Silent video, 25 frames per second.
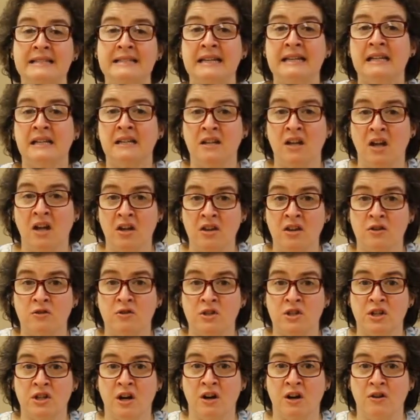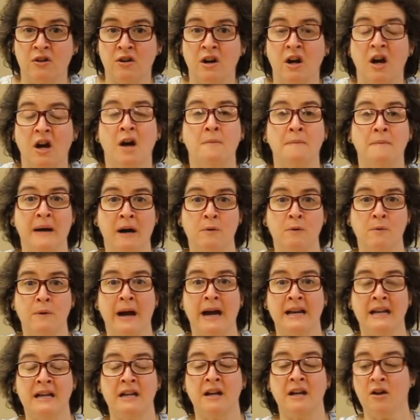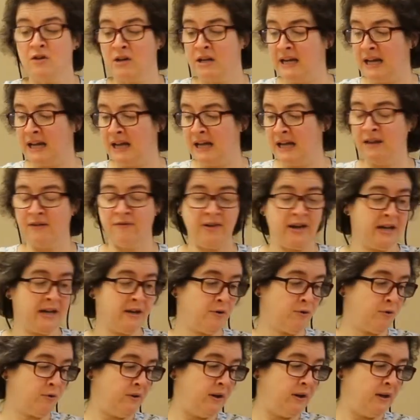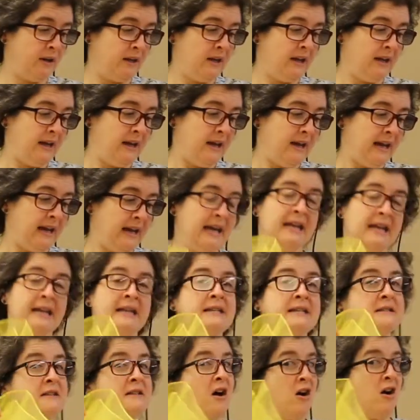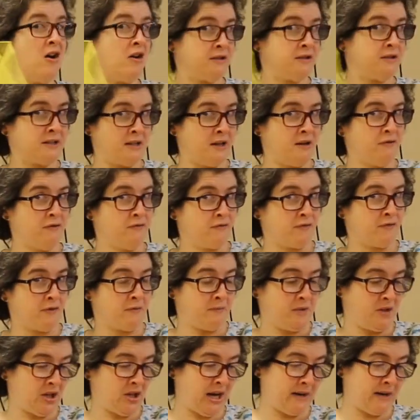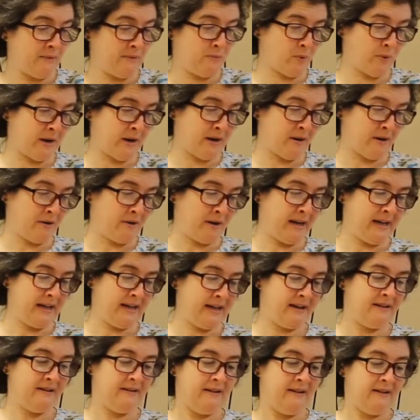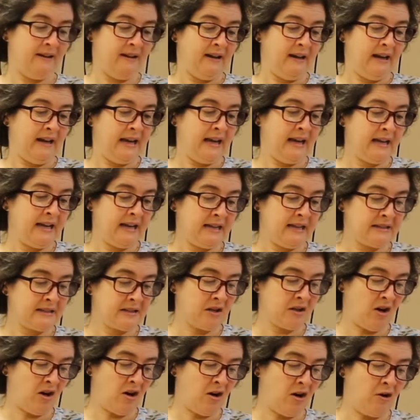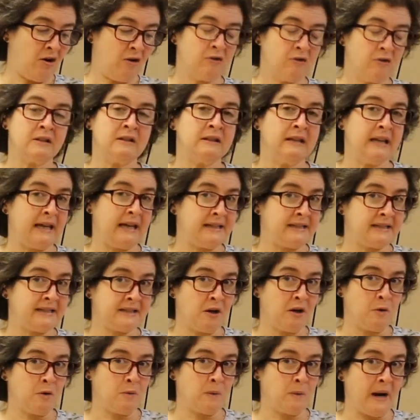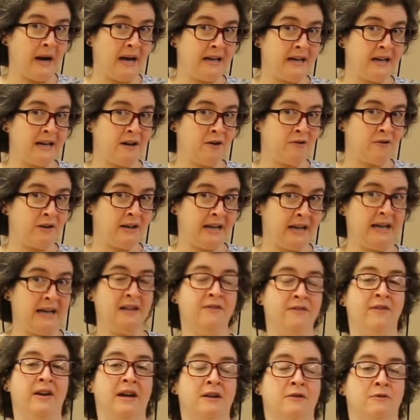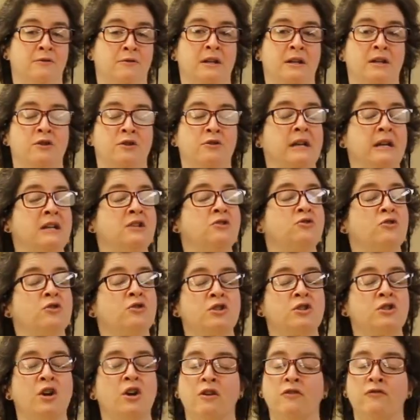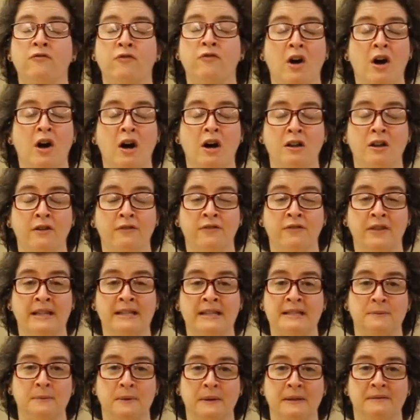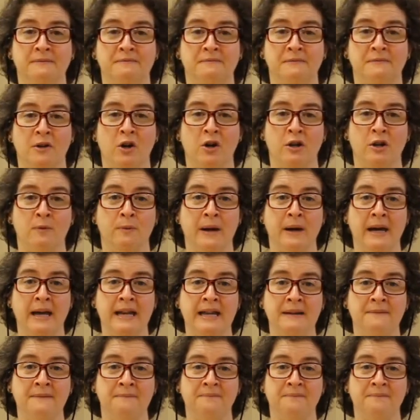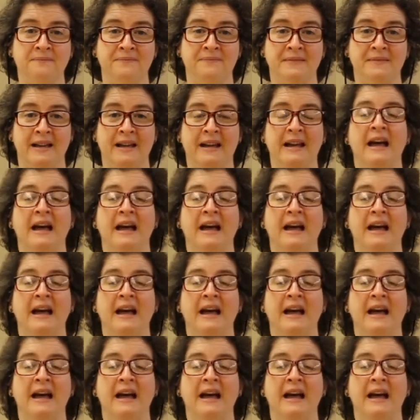Let's sing another song about riding on an elevator. It is also from Jay Brary. It is called Let's Go Riding on an Elevator, and you need your scarf for all of this one. Are you ready?